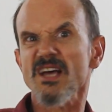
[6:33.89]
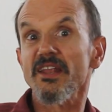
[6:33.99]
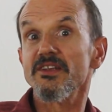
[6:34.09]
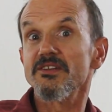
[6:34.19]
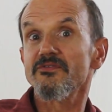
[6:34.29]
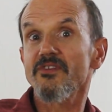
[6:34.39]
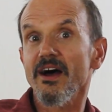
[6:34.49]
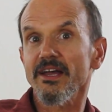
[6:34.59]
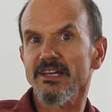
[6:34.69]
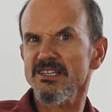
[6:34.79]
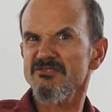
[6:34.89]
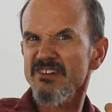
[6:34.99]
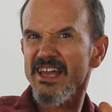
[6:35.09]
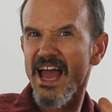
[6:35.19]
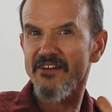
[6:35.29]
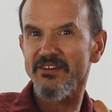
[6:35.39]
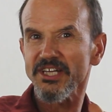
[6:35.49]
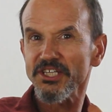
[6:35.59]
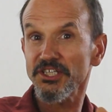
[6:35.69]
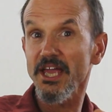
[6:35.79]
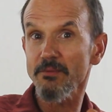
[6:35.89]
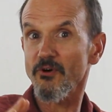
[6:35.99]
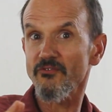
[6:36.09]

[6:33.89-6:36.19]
is undefined, doesn't really have any shape